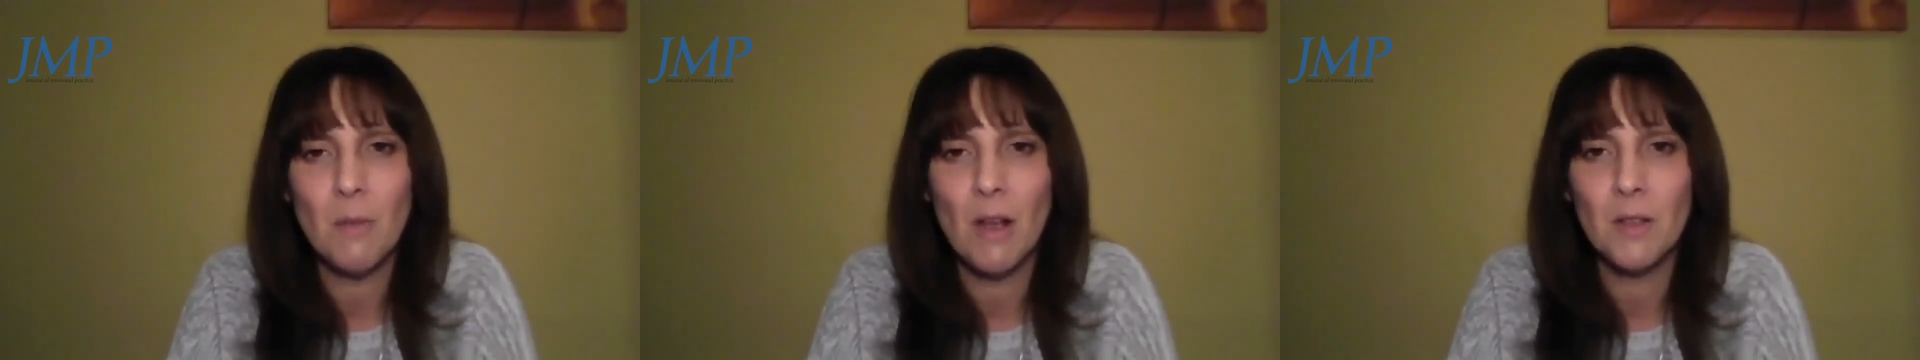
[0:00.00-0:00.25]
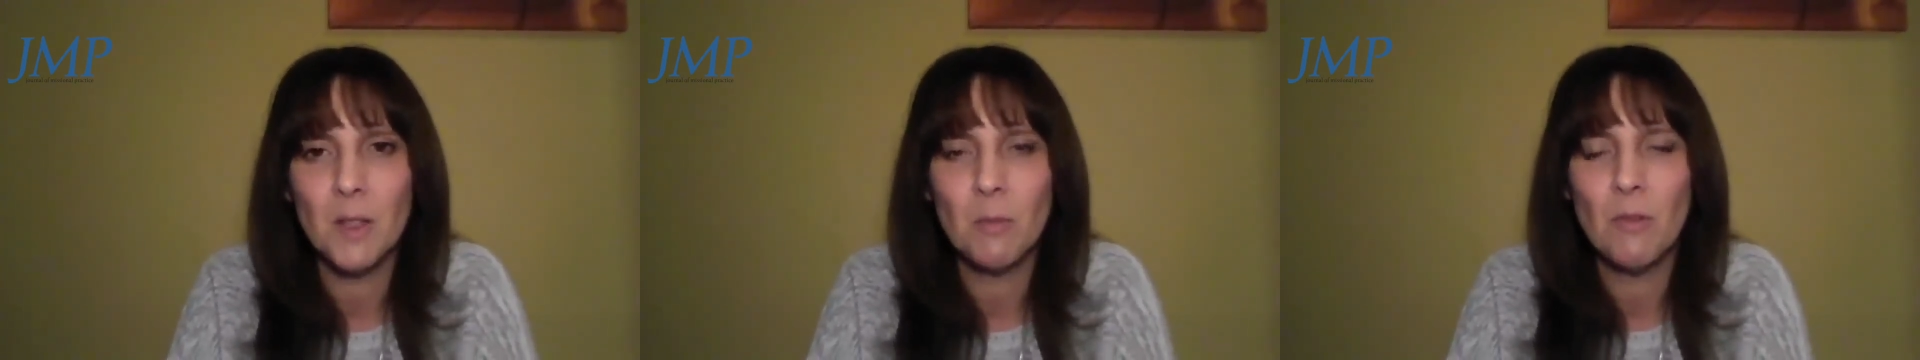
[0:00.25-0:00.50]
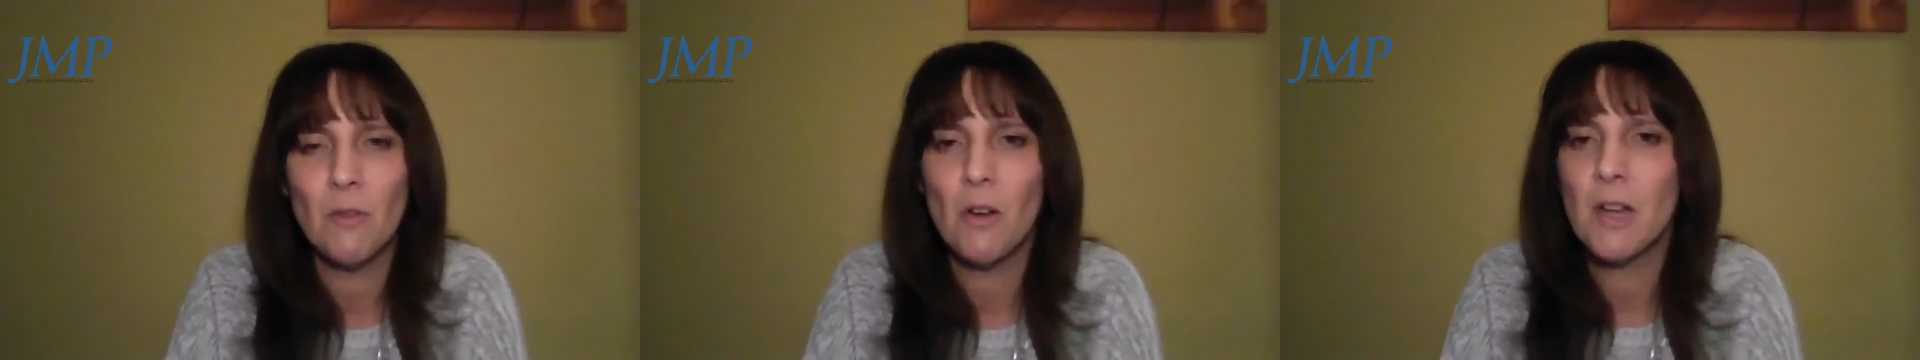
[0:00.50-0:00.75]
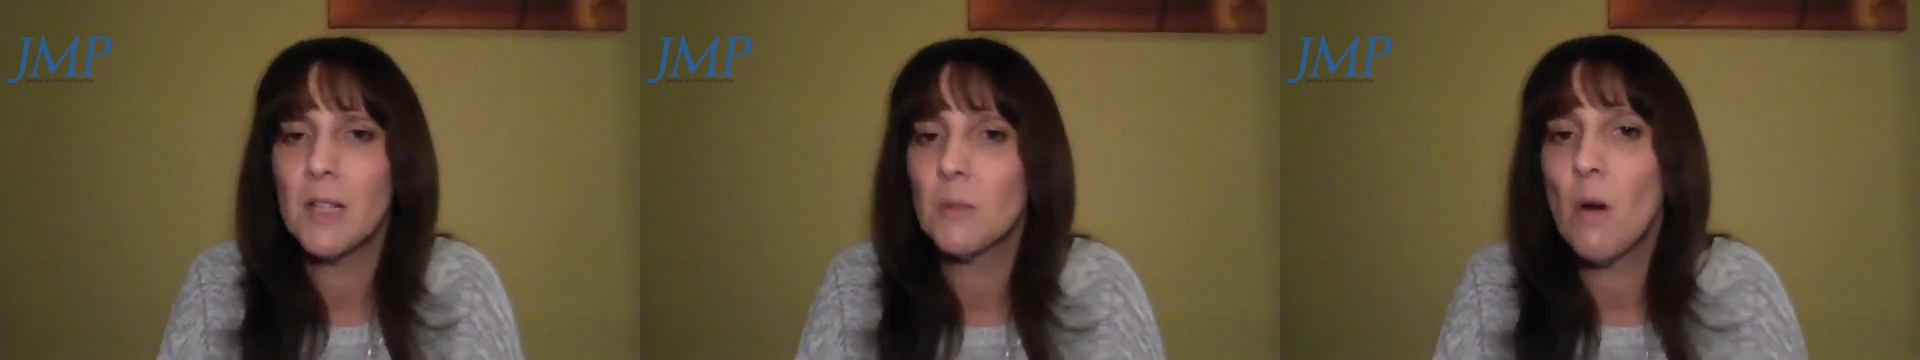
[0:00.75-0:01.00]
months
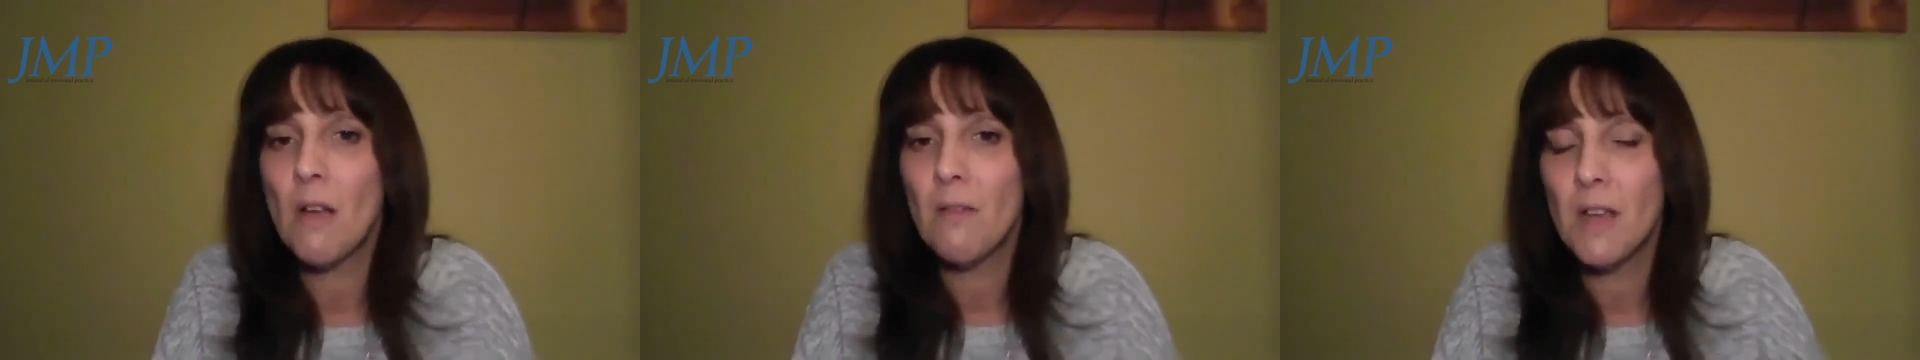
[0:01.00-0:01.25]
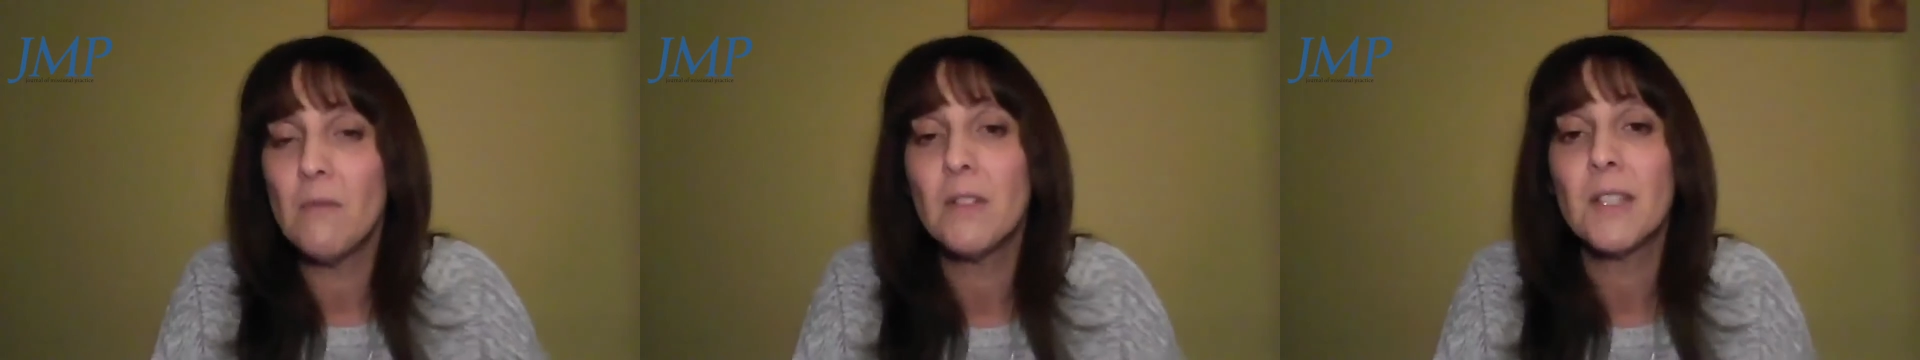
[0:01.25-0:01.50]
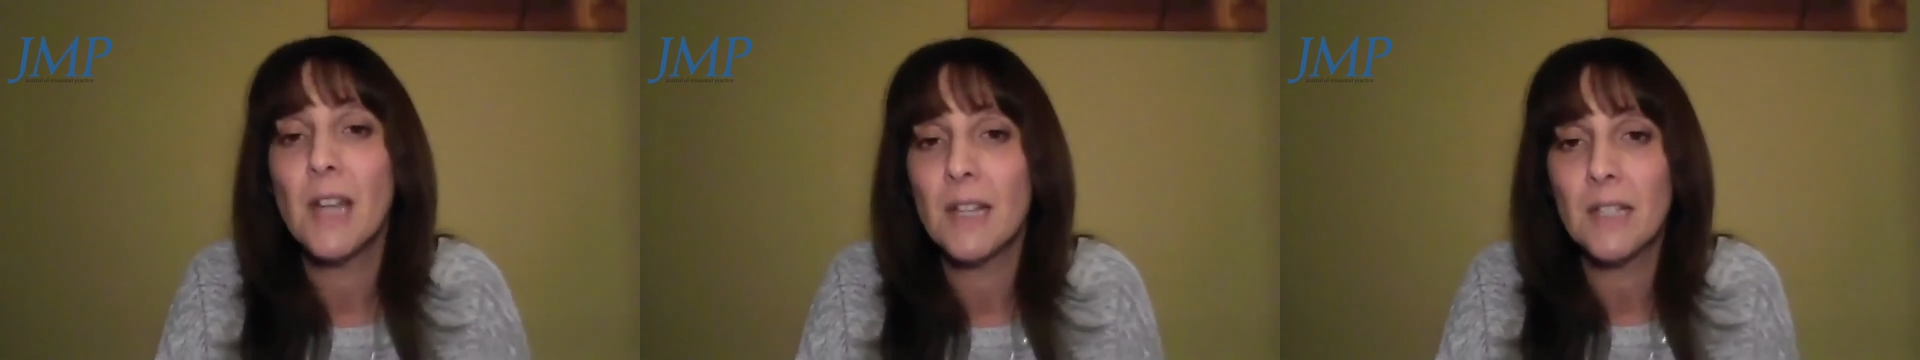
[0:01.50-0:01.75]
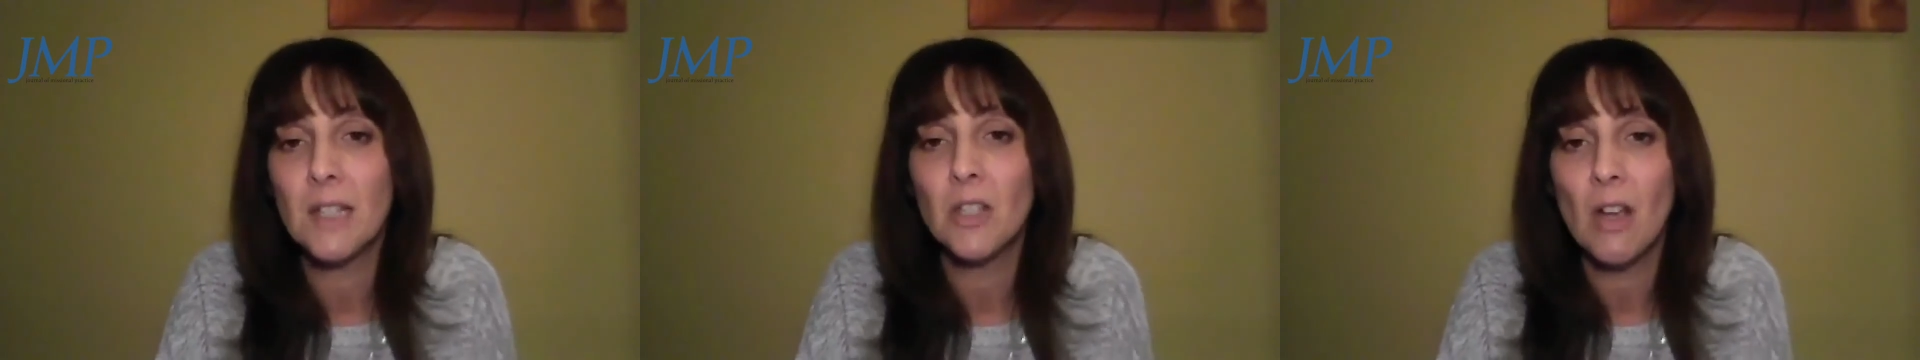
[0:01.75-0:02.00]
before his wife even
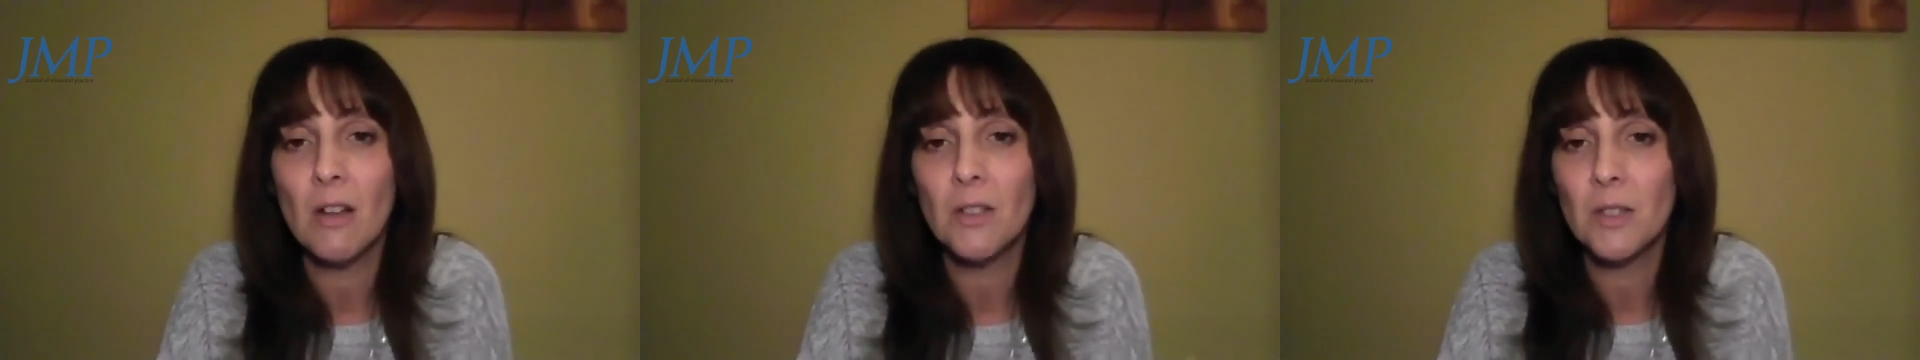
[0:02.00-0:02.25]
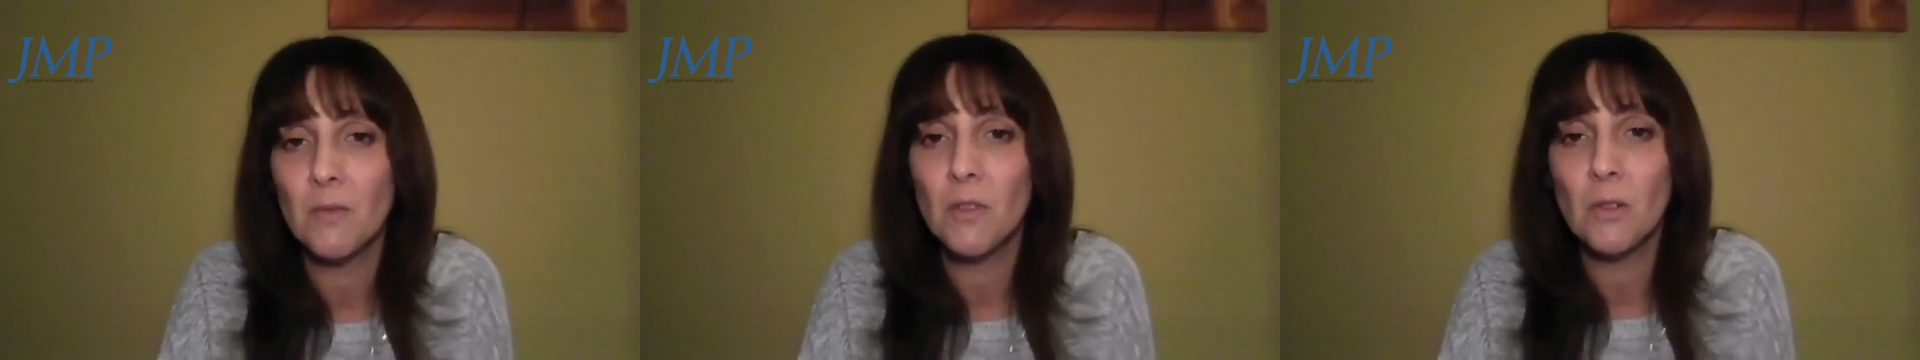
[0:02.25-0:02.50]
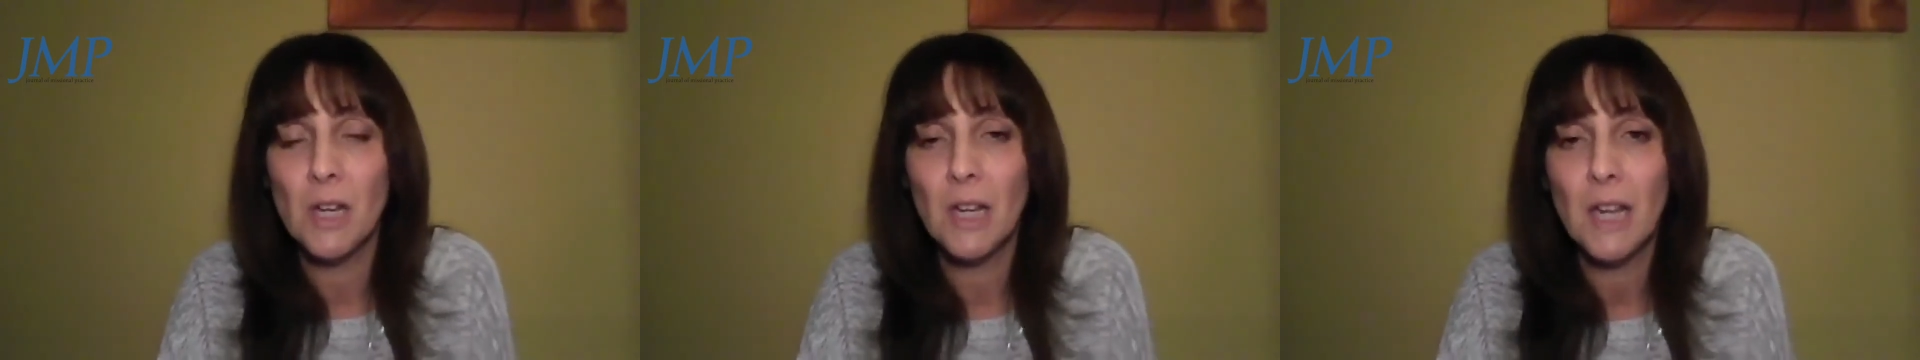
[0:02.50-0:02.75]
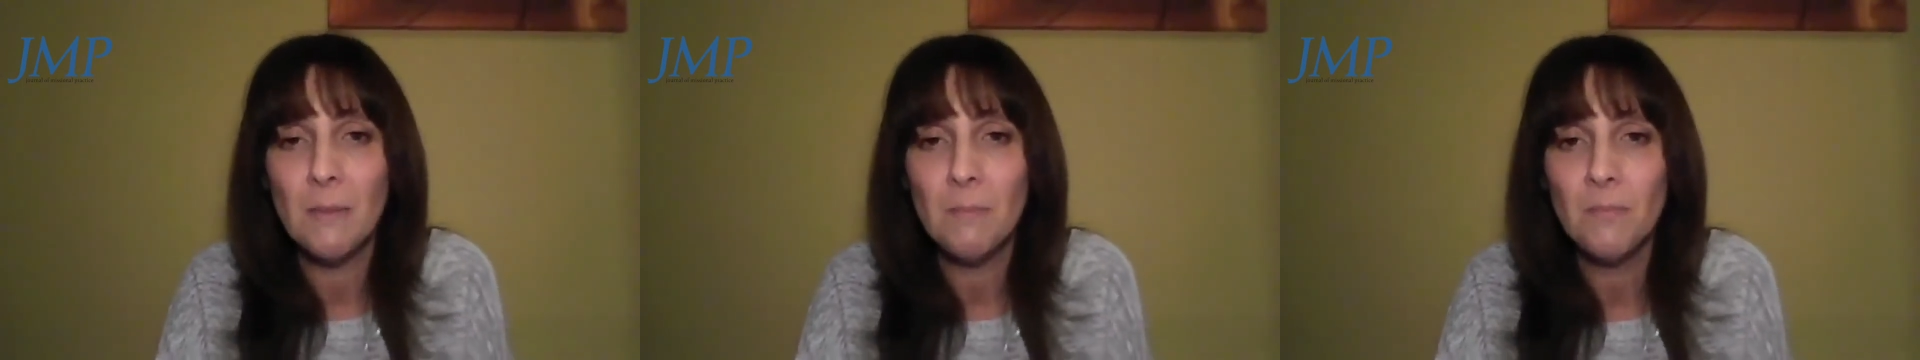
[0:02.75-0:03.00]
stands a chance of
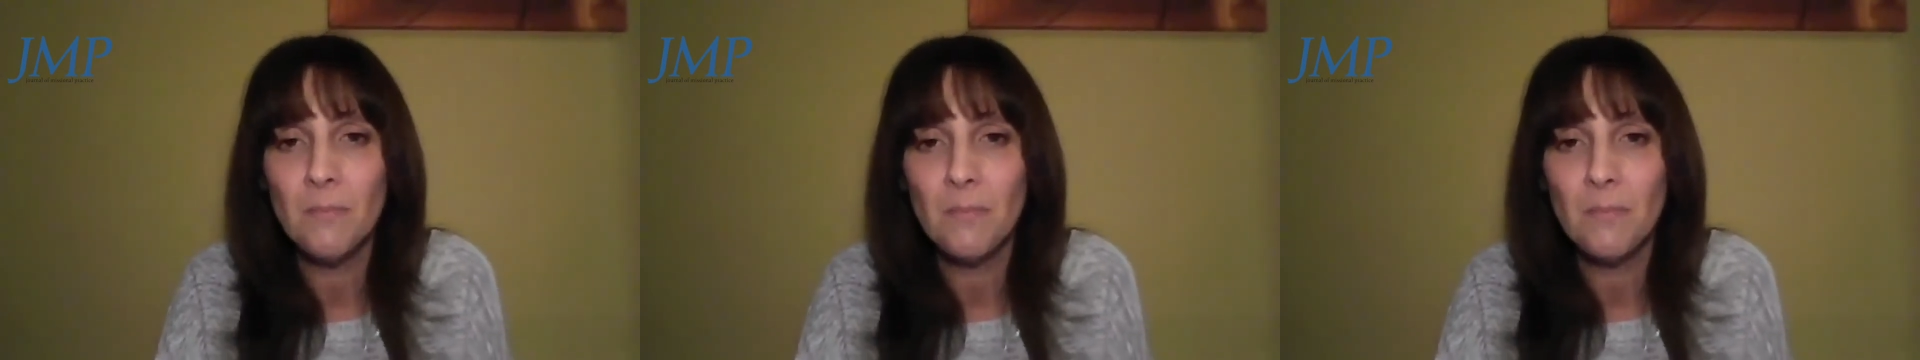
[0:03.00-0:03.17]
joining him.